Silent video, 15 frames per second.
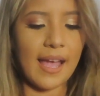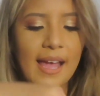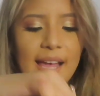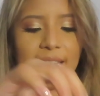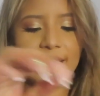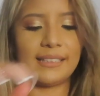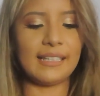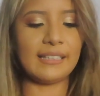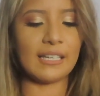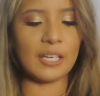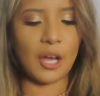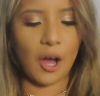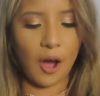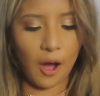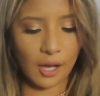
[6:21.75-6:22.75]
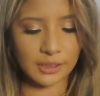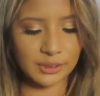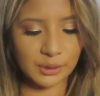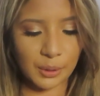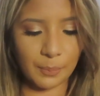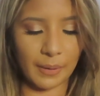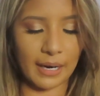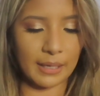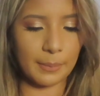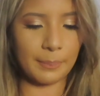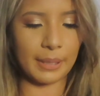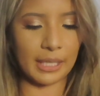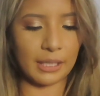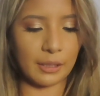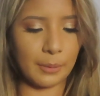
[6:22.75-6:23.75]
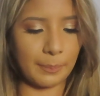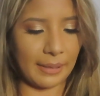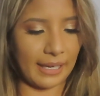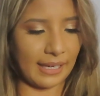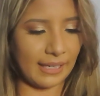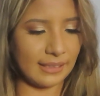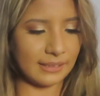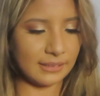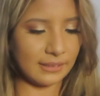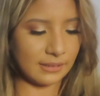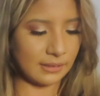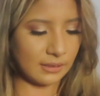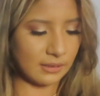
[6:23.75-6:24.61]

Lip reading: And then I also bought a pair of pants.